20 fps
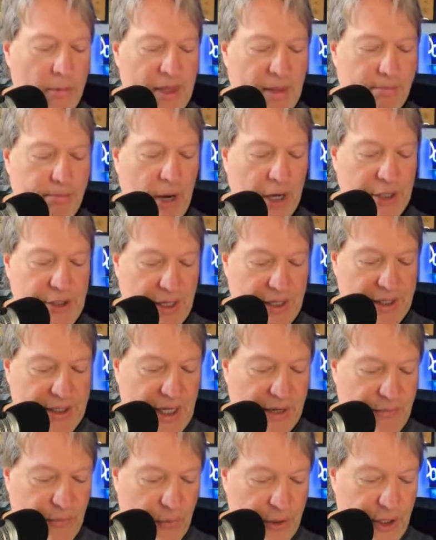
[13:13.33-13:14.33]
the budget, he
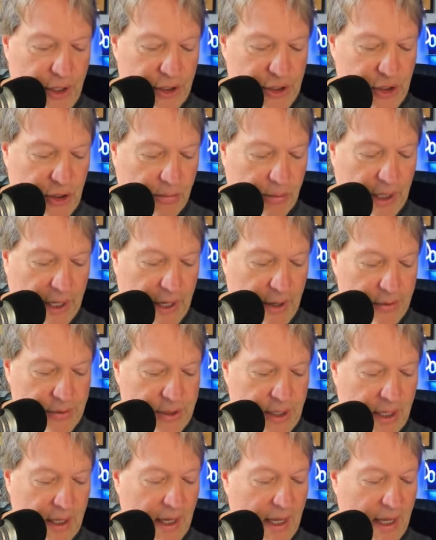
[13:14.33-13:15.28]
said, for additional players